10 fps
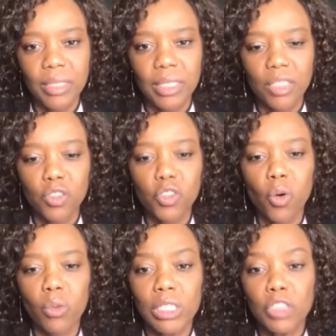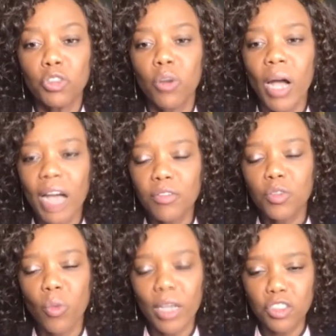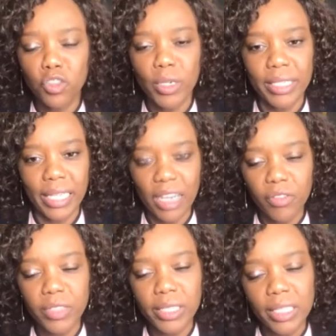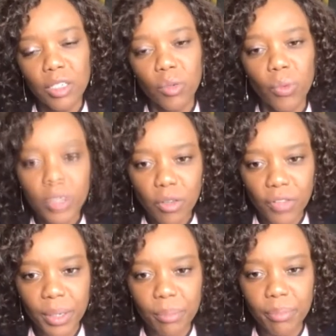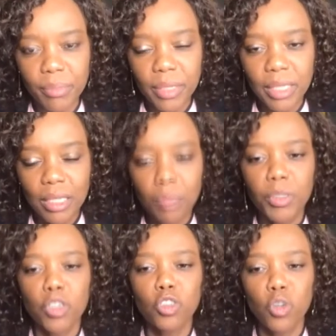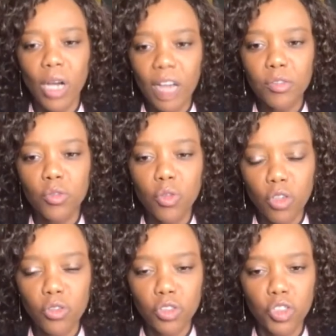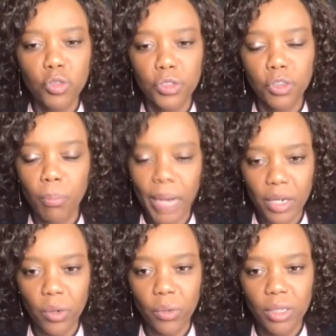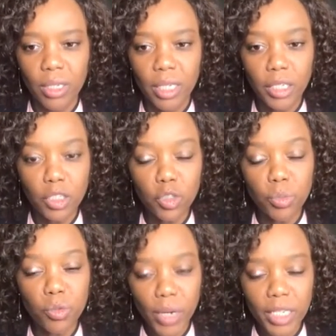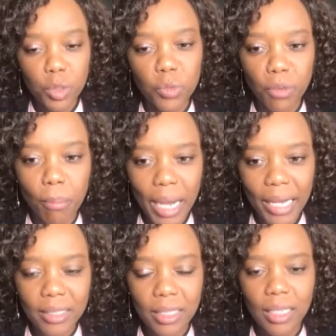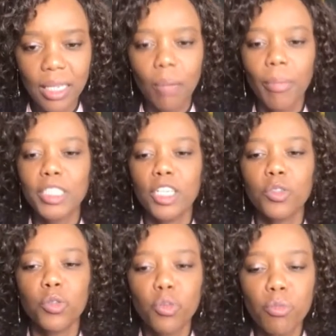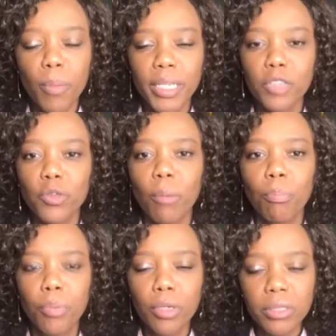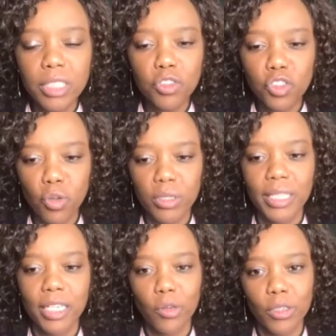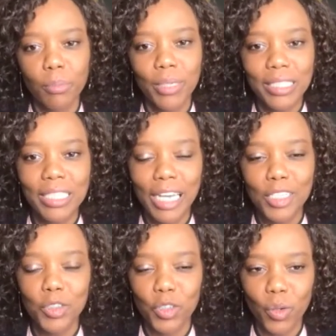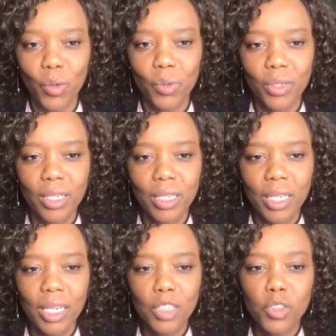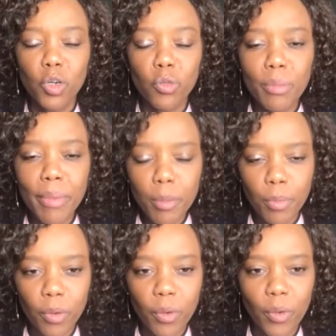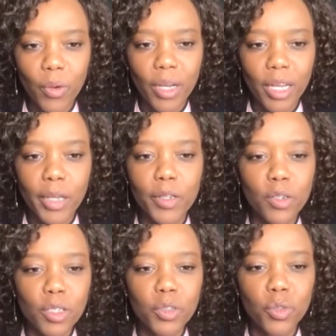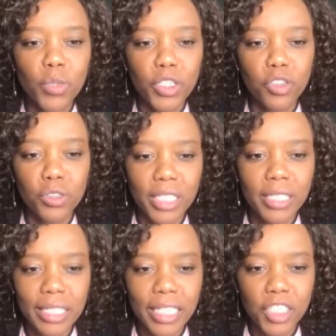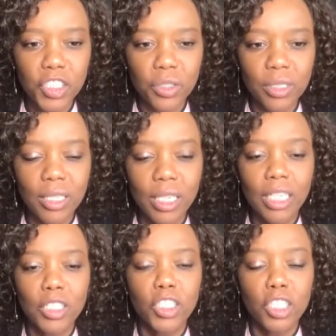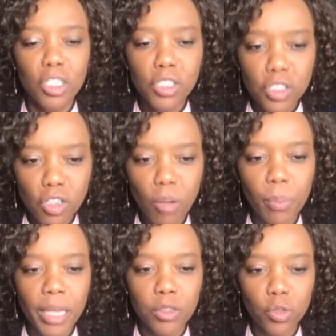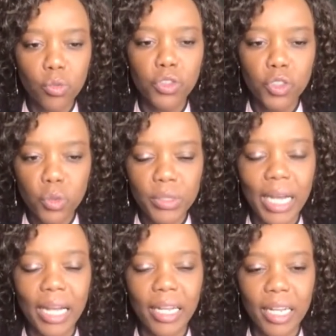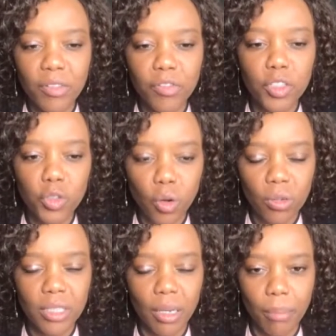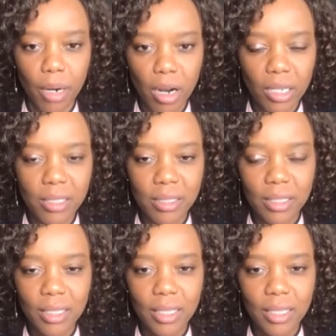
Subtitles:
So you don't have to address every single one of them because you have to learn to choose your battle. You need to be ready to mat. But you have to remember that you are building trust and credibility as you go. So remember, in order to reach your destination, you cannot stop and throw stone at every dog that barks.